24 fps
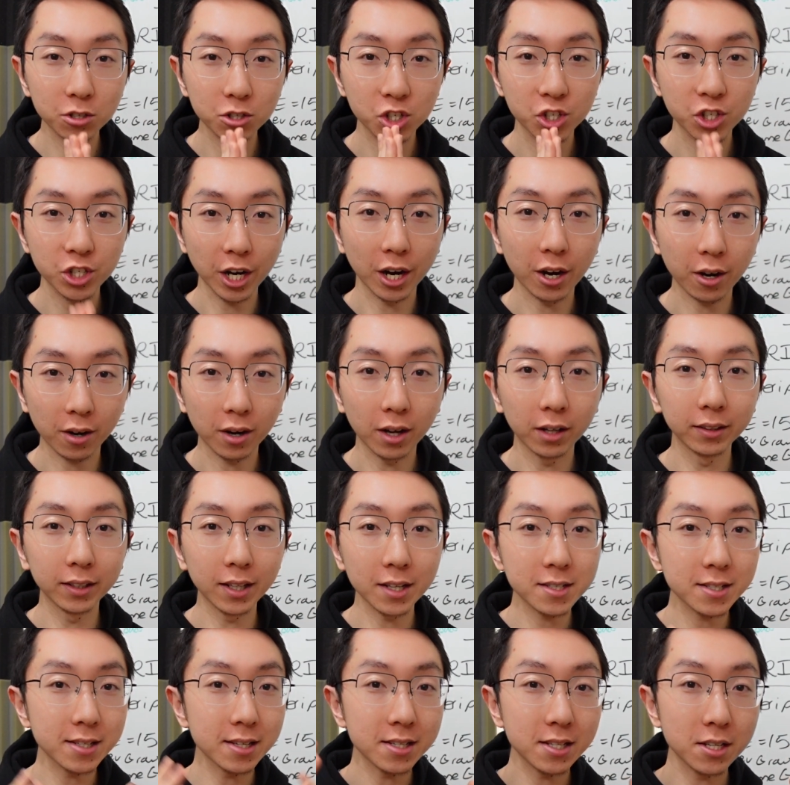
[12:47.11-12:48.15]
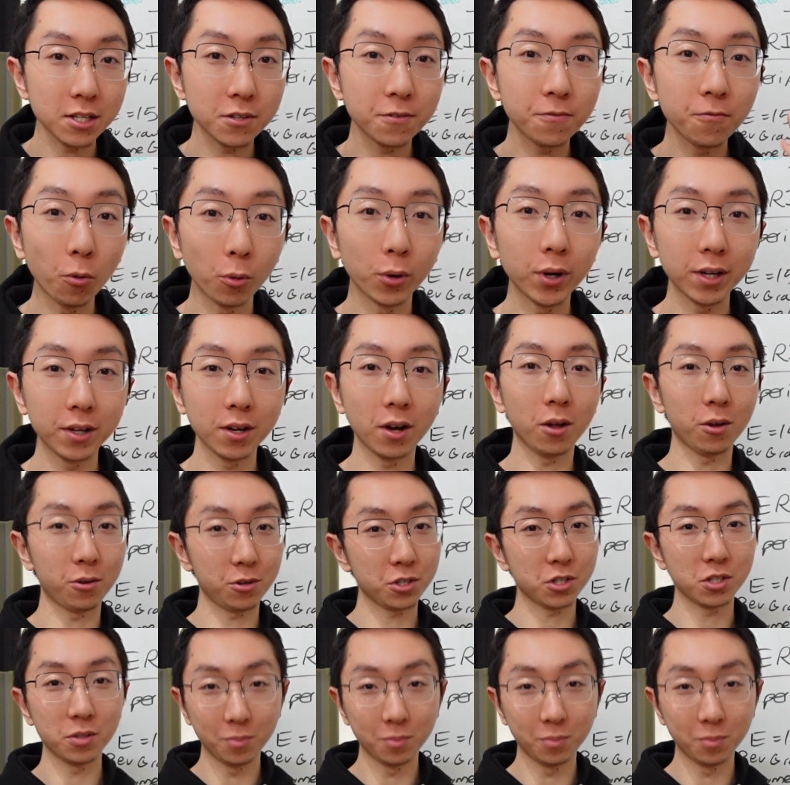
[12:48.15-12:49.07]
share unless this is $40